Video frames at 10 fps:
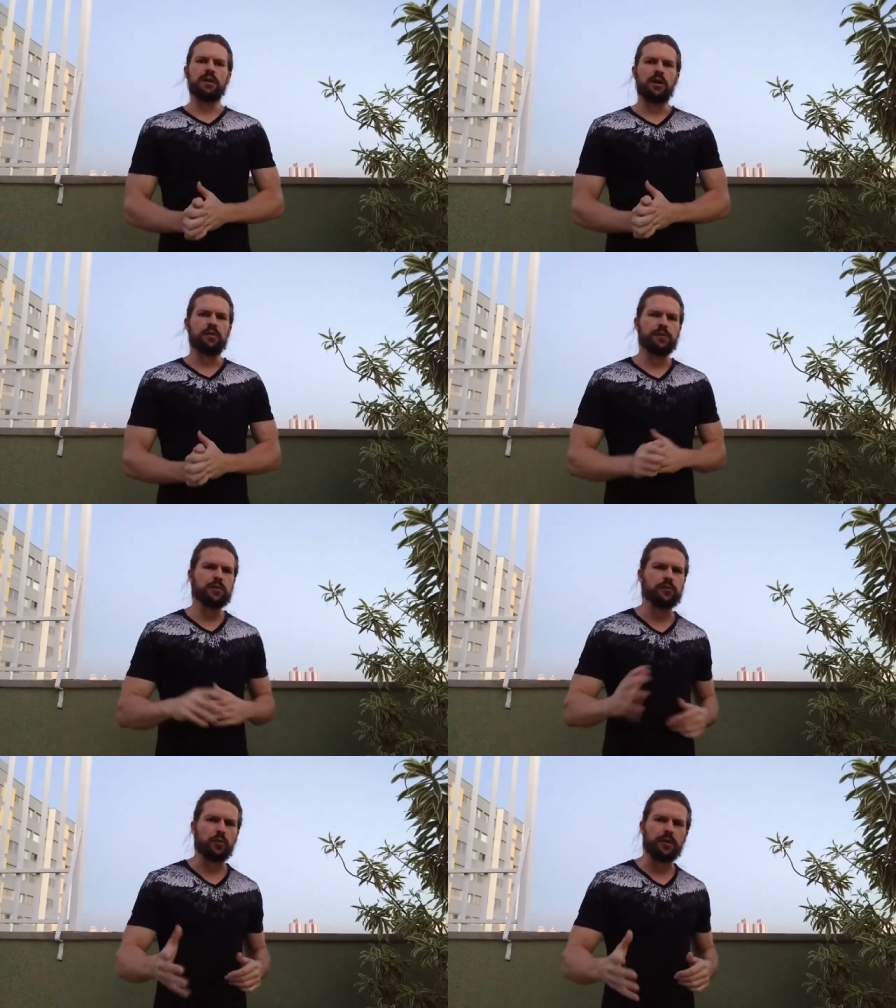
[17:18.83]
Now, if
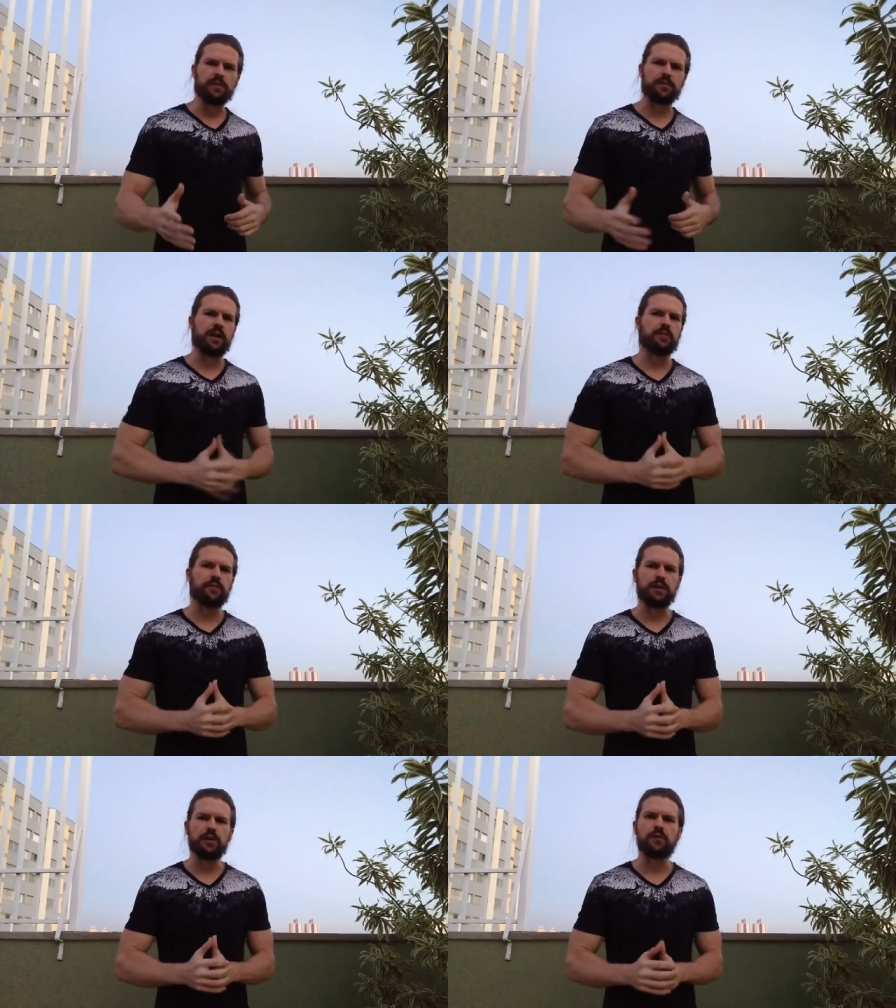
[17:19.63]
you enjoy these kind
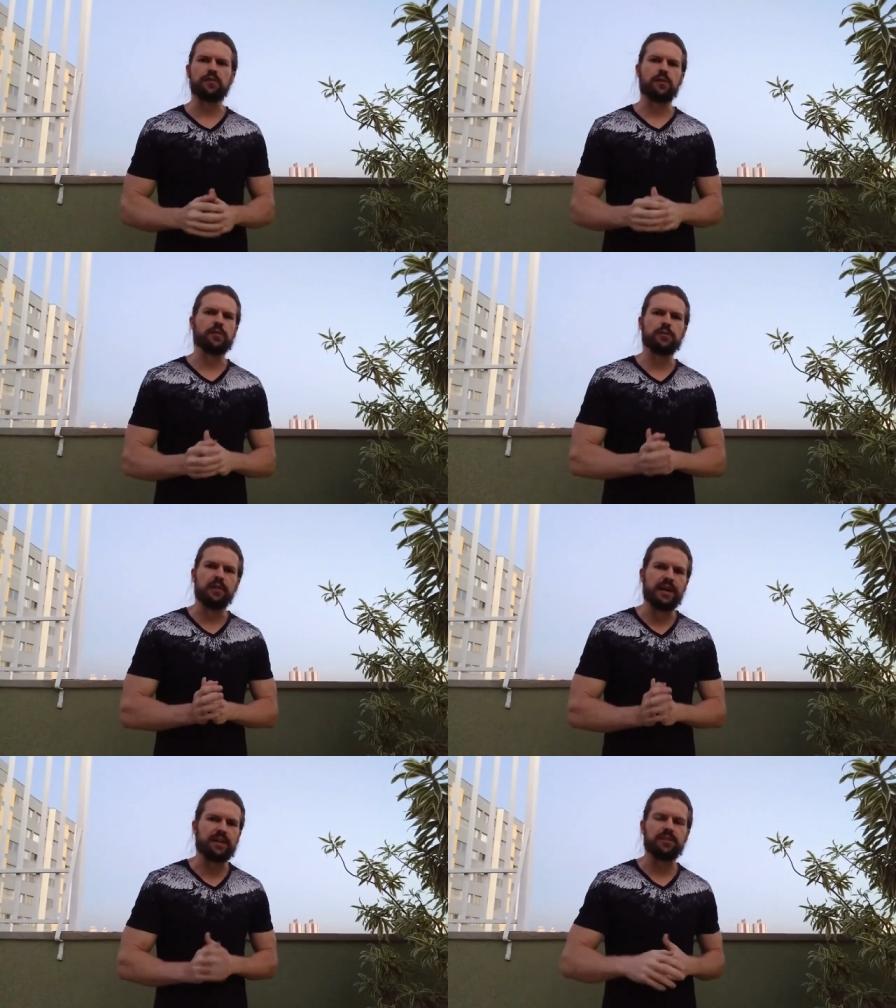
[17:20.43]
of videos, if you
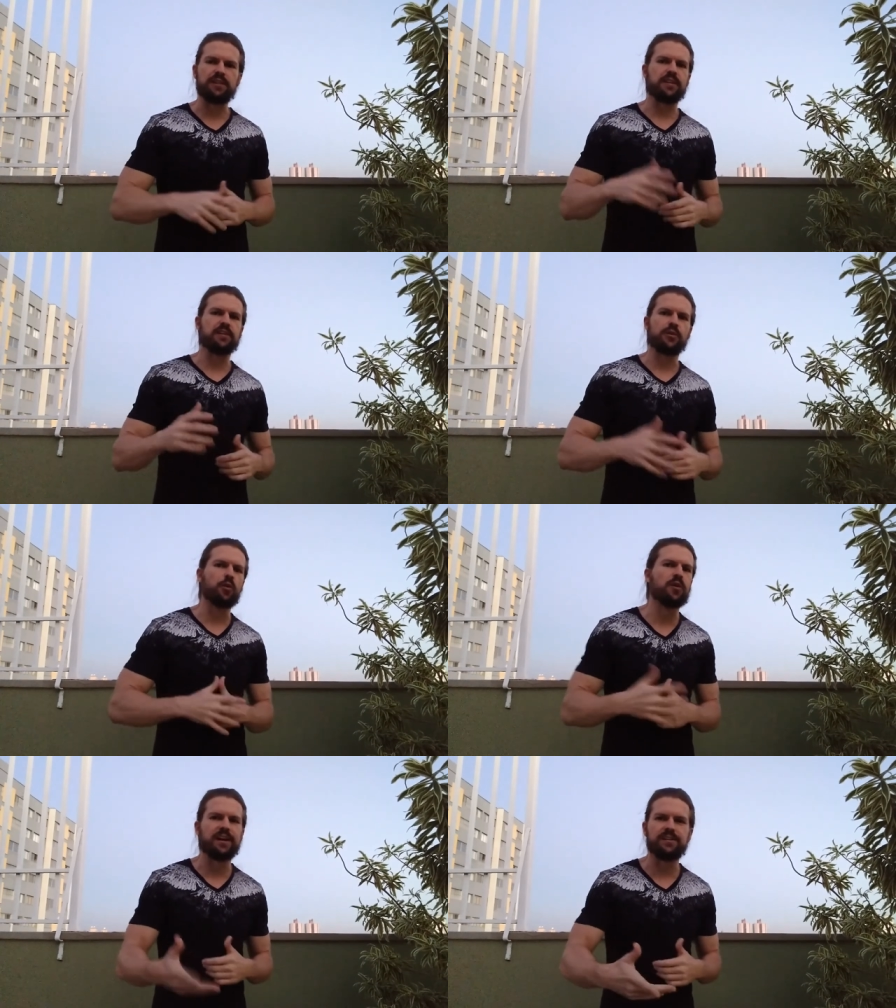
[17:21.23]
like these
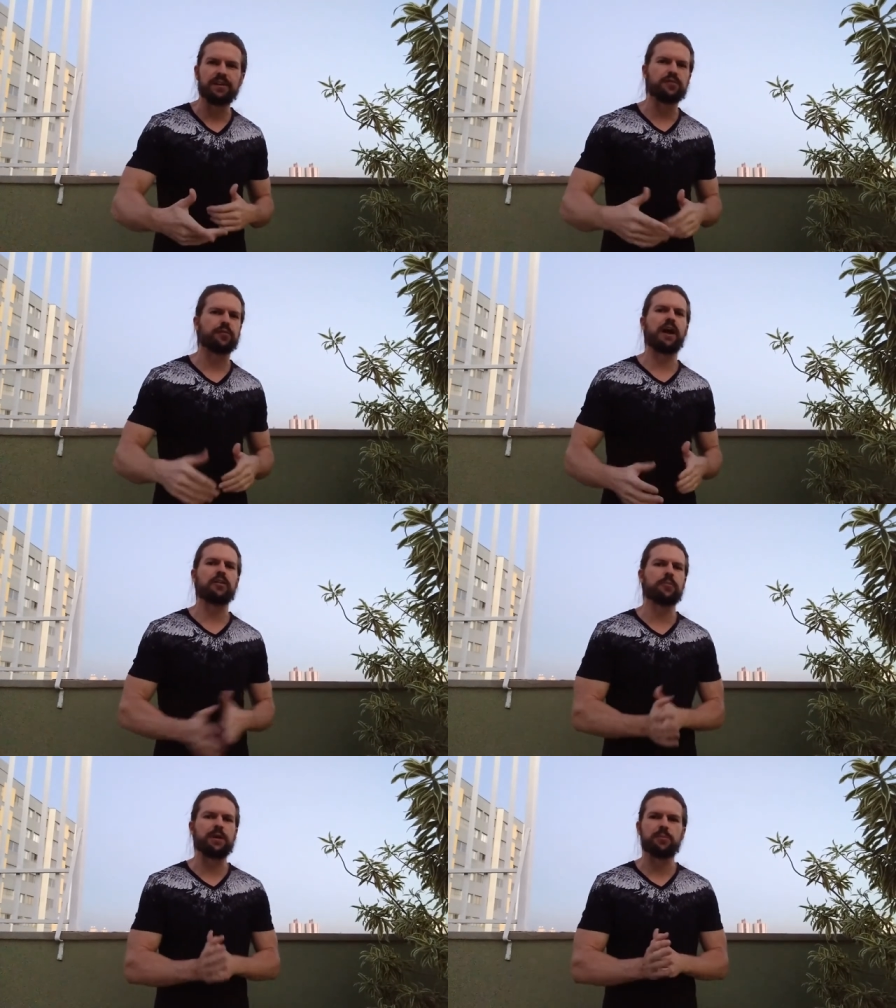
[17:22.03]
cool ideas for
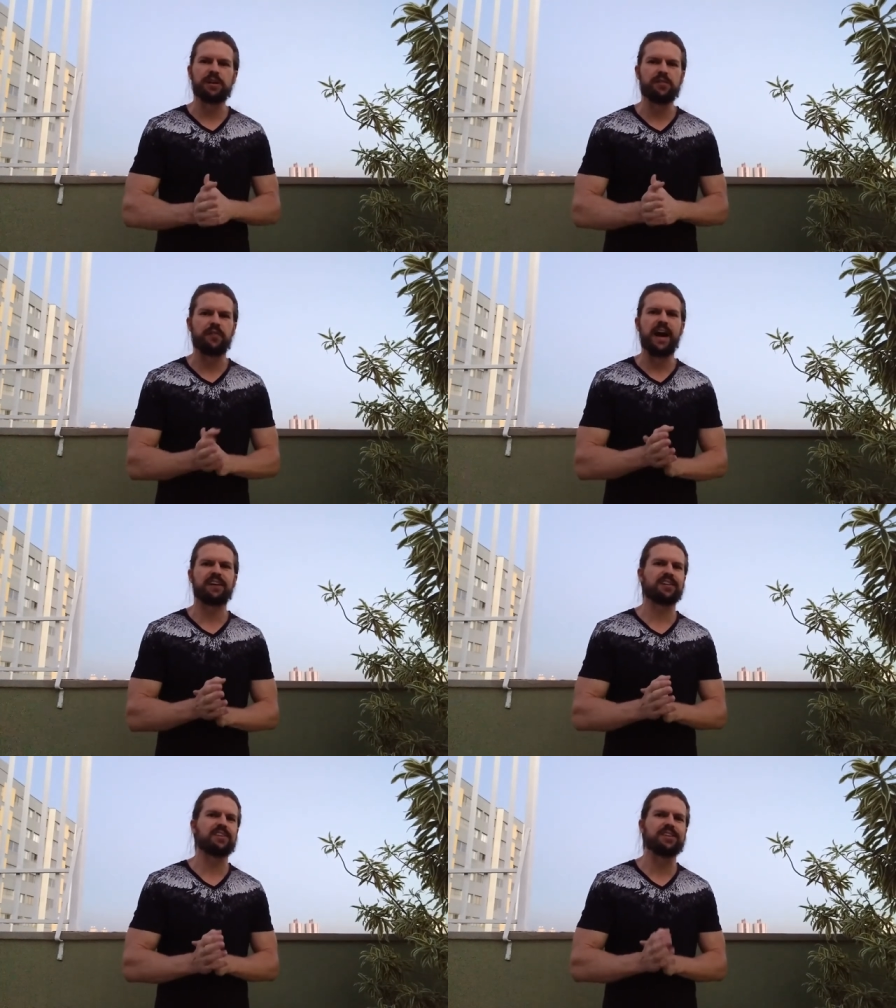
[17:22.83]
how to make money
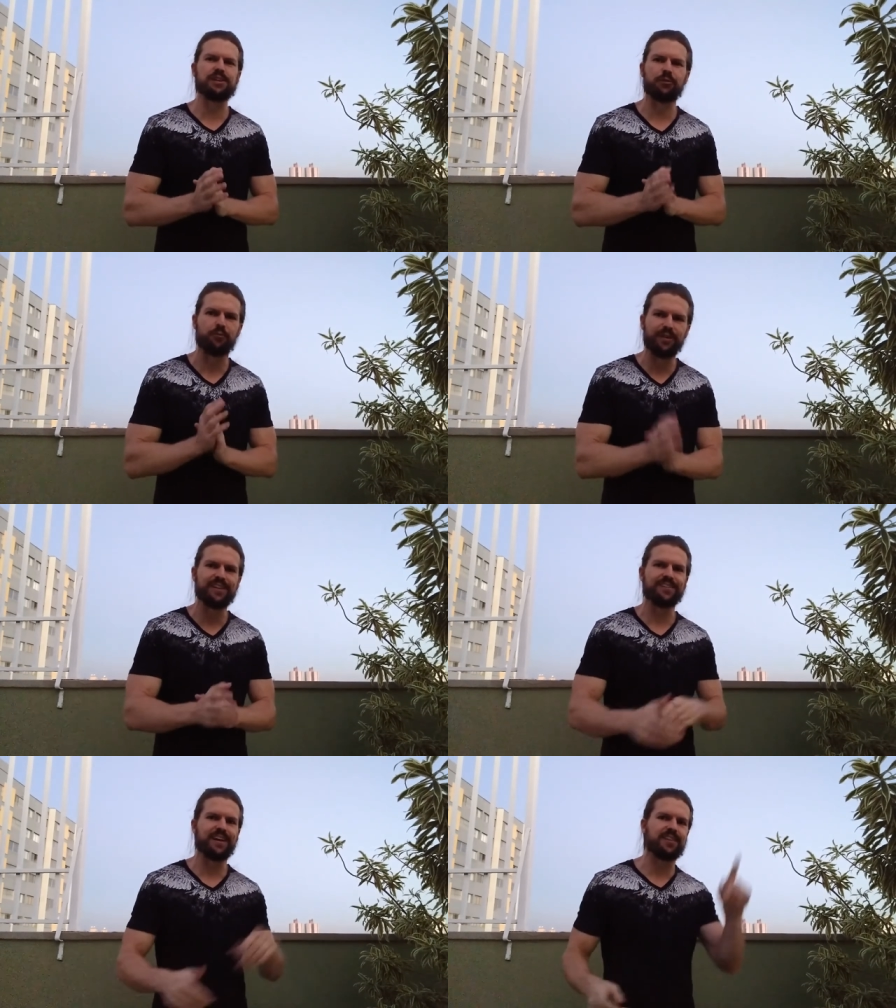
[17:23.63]
fast, I think you'll
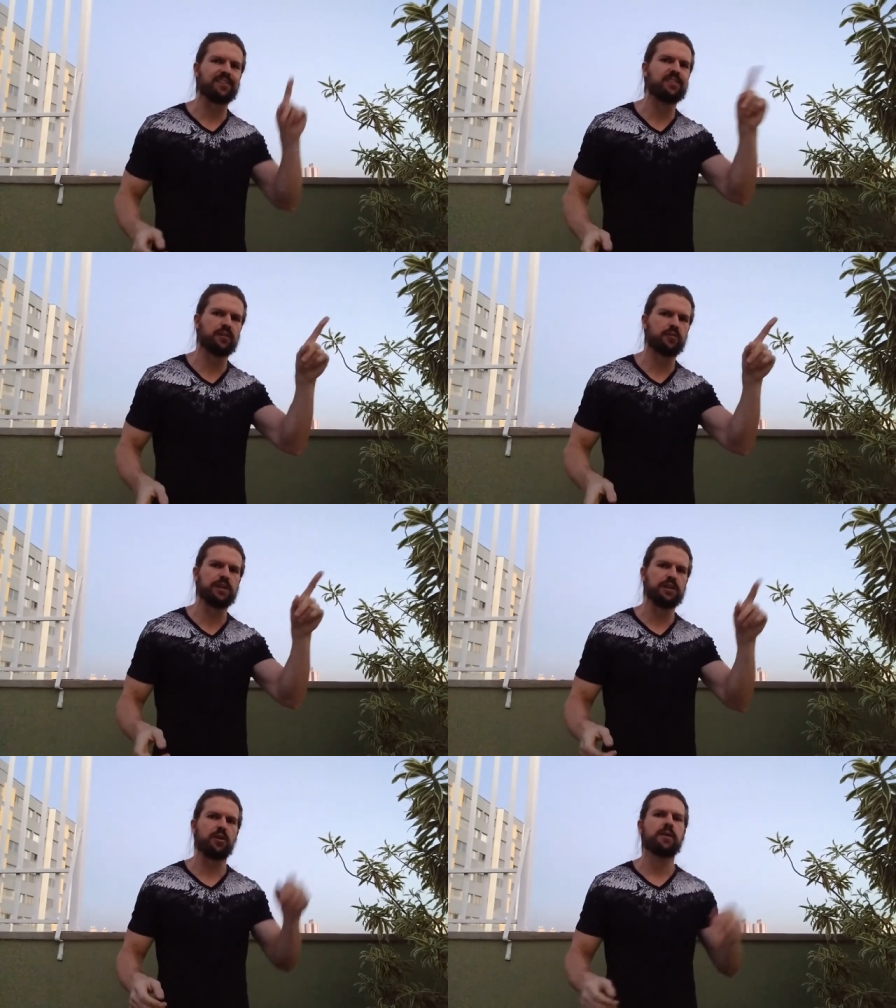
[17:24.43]
really like this
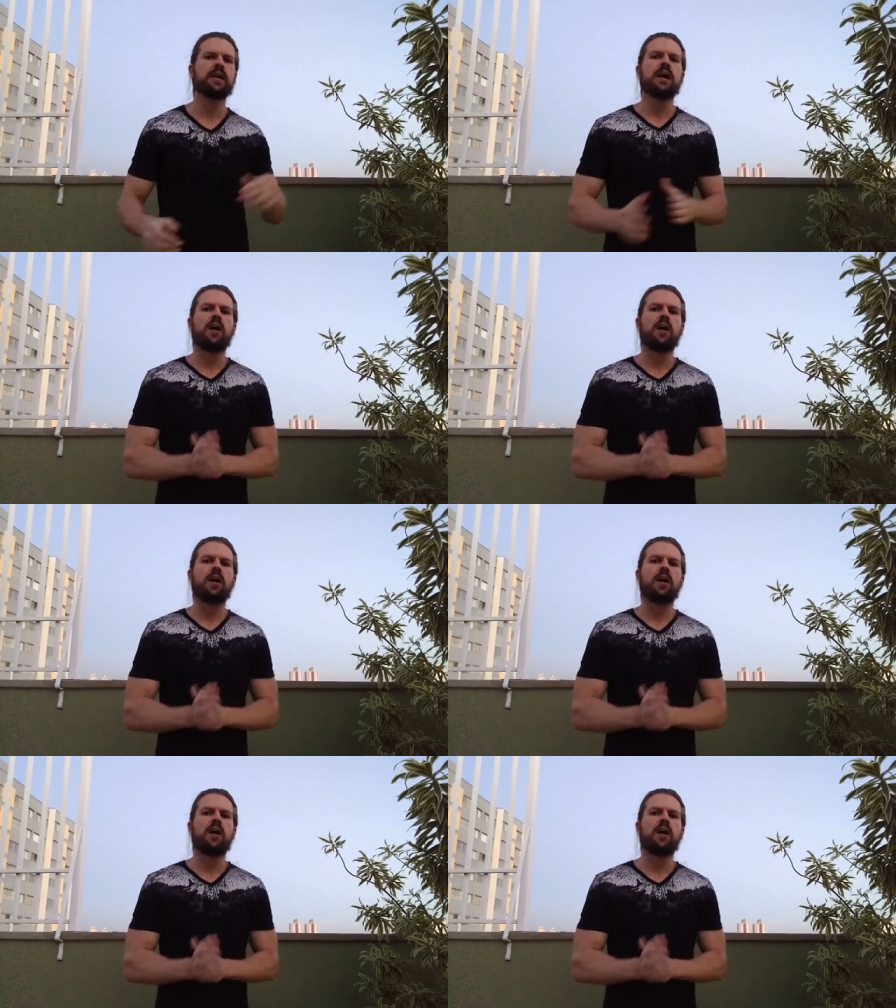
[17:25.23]
video.